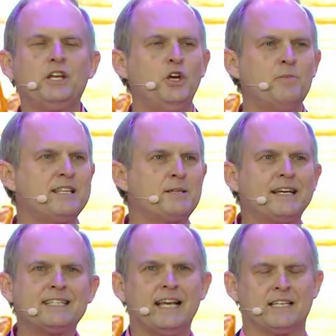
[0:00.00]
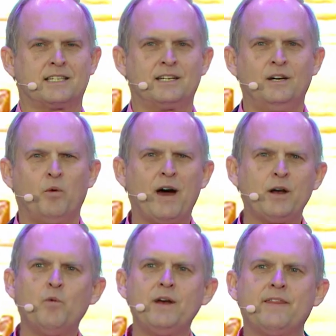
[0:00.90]
humans exist? Why
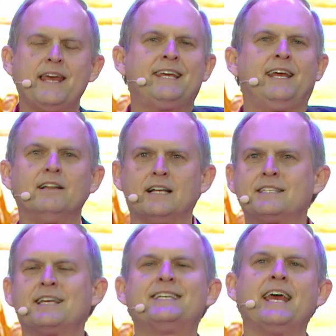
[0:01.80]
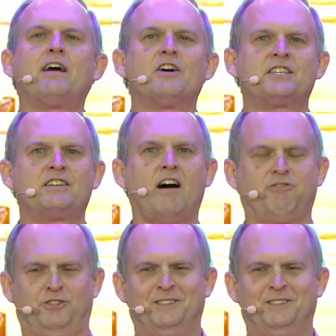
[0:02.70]
don't we, they kill us and take our stuff?